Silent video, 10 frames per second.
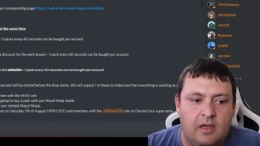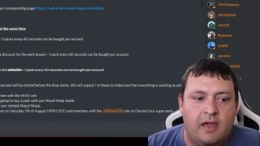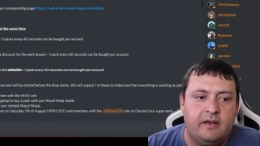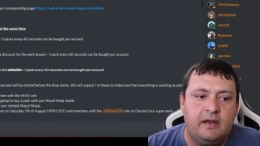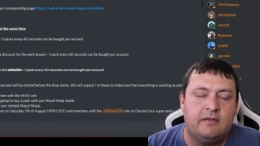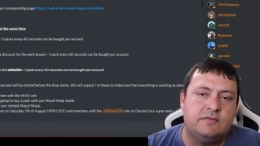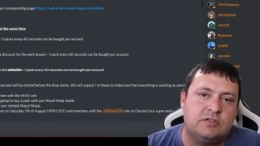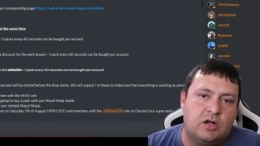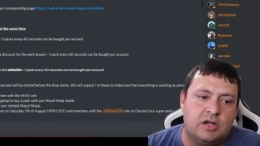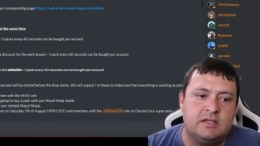and they've
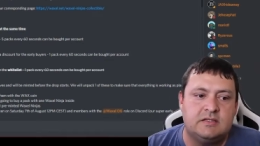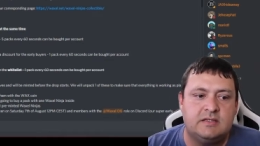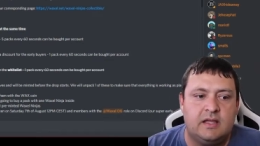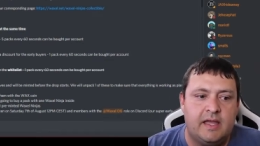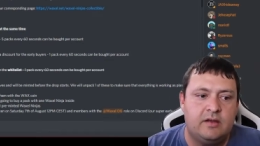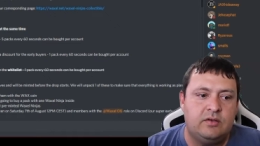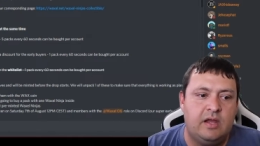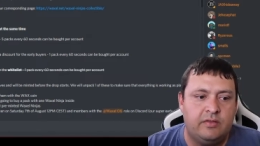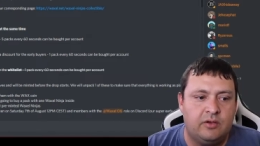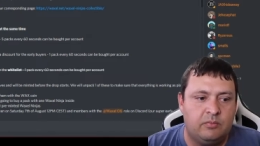started to sell out
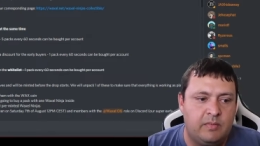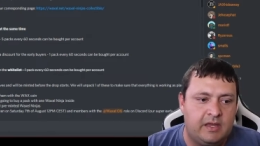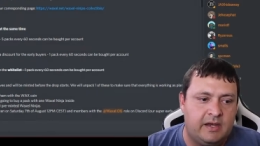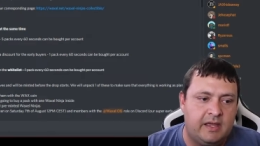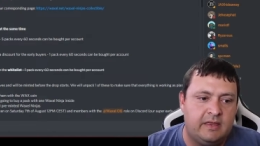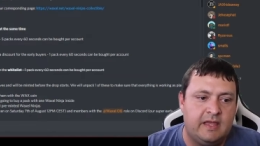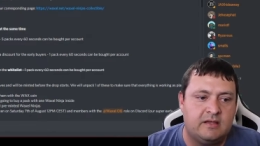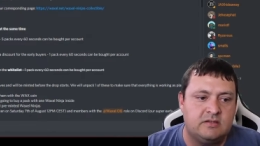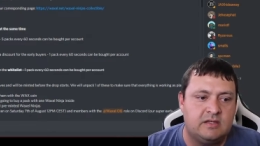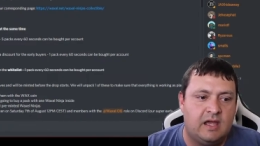now their main eight
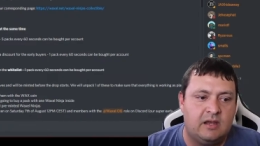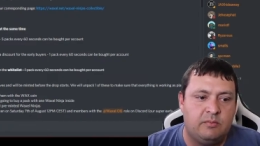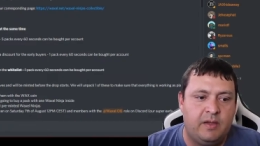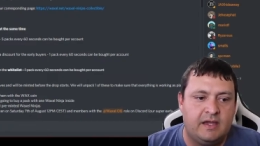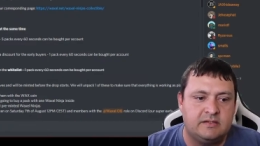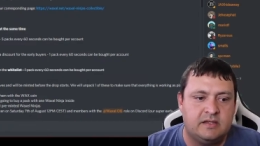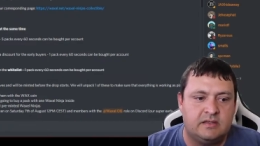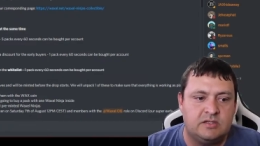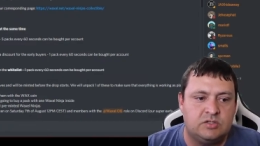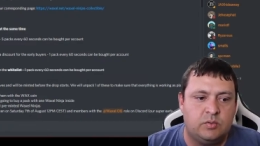thousand nine packs at
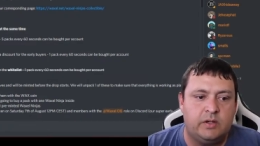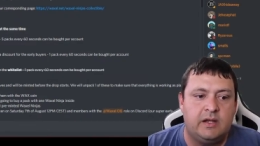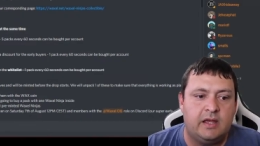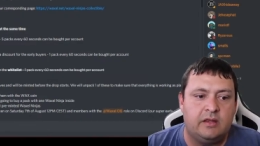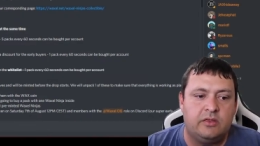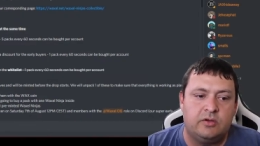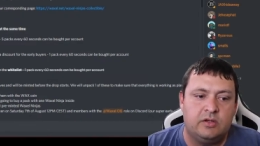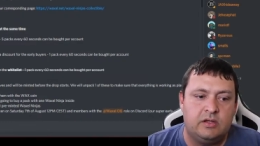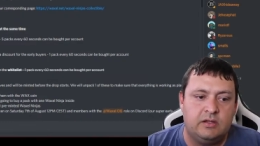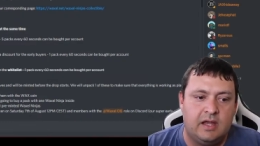this twenty nine
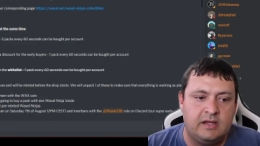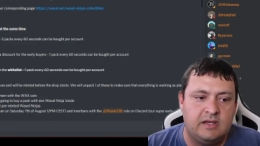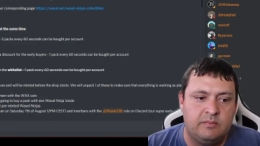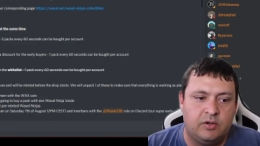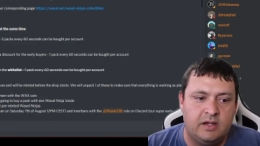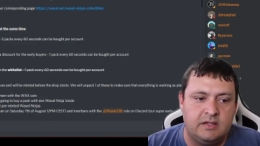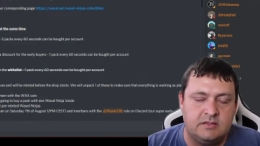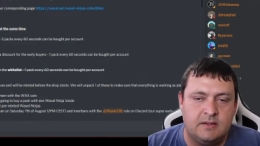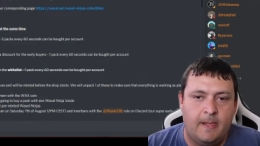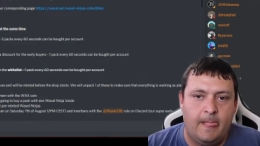thirty ninety
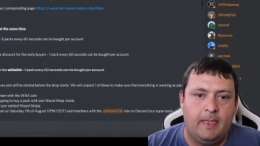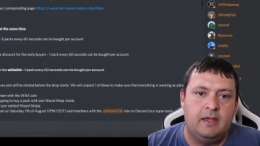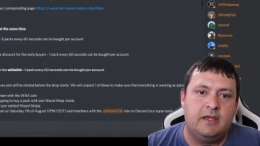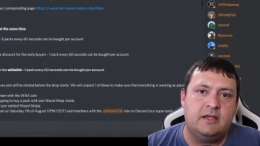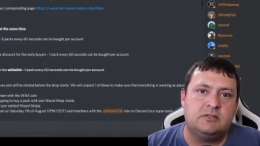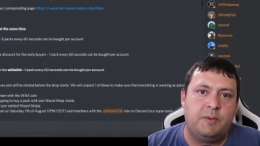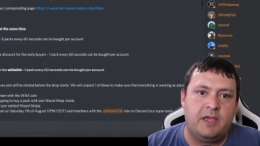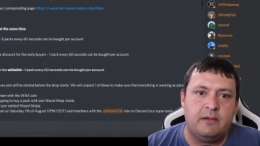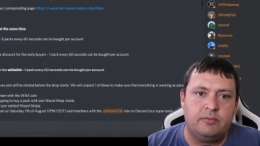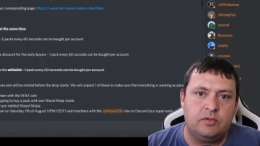price. It's
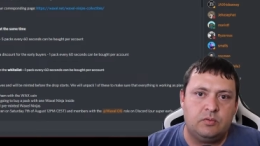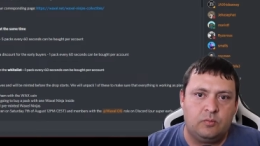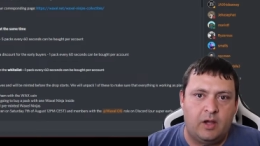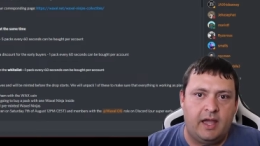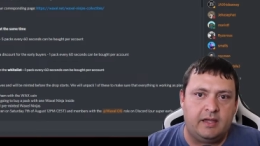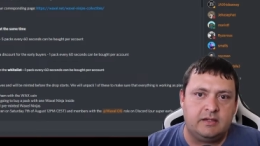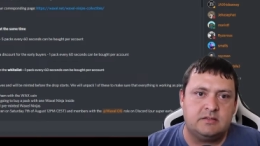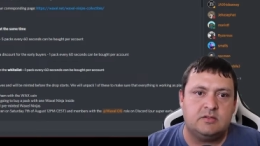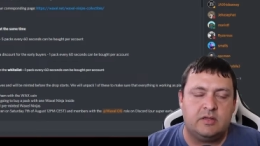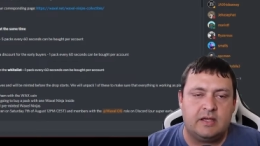payable in wax,
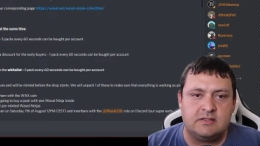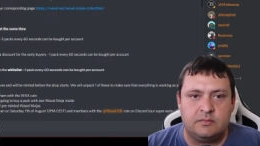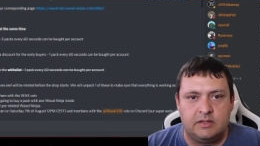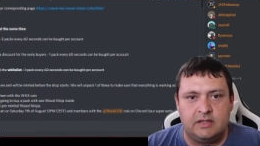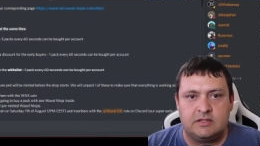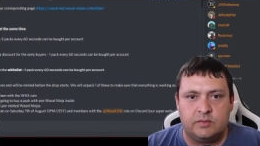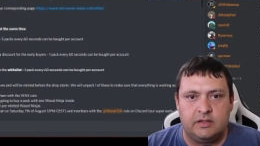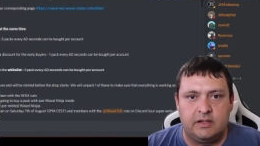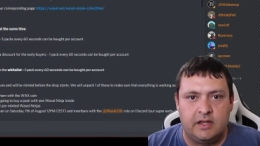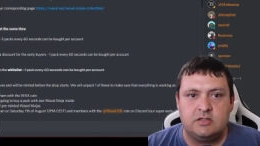so that's something that's
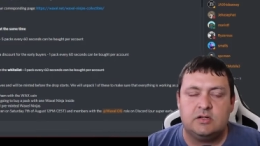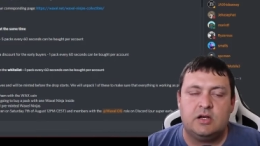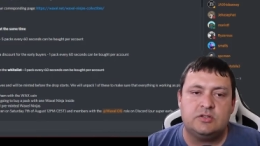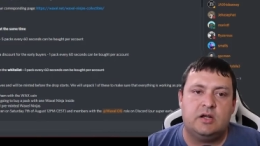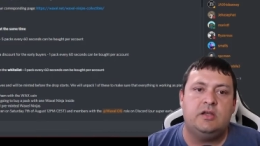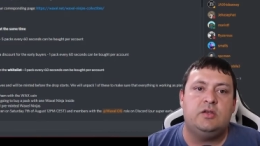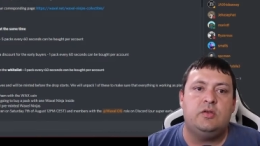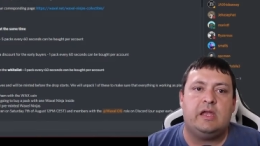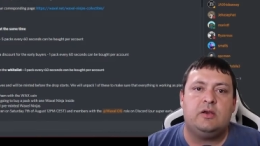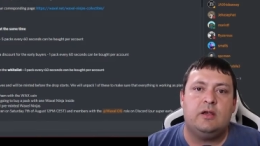really nice. They're not trying to do
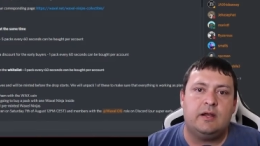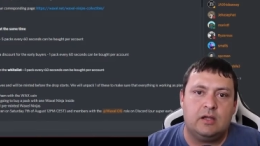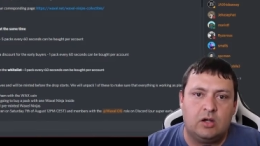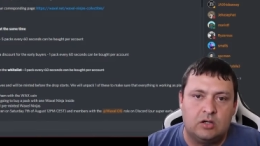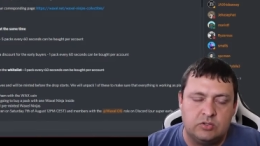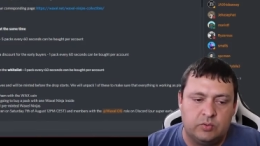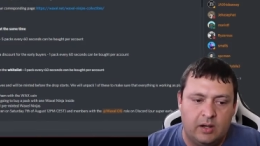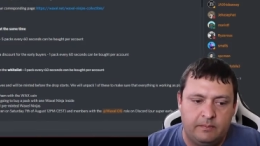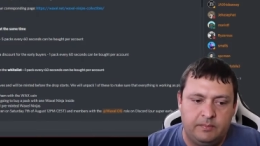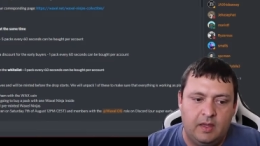that credit card drop.